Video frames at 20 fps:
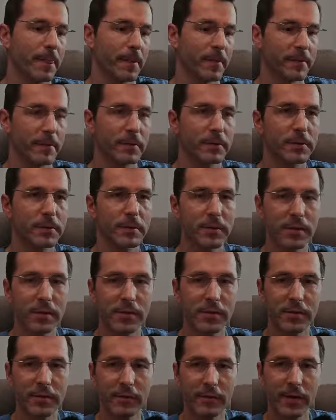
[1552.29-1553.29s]
Filtering
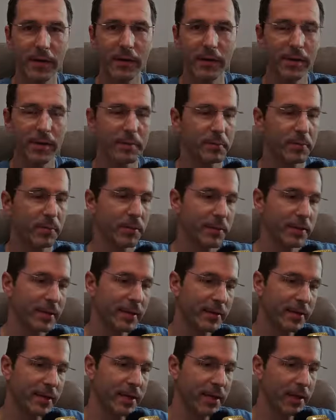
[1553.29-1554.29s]
is a very
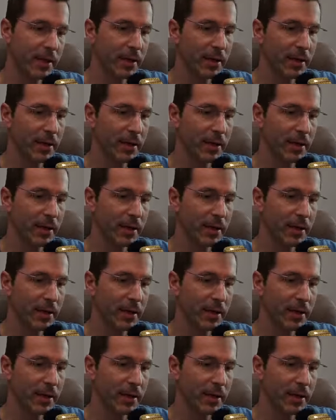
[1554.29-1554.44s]
important thing,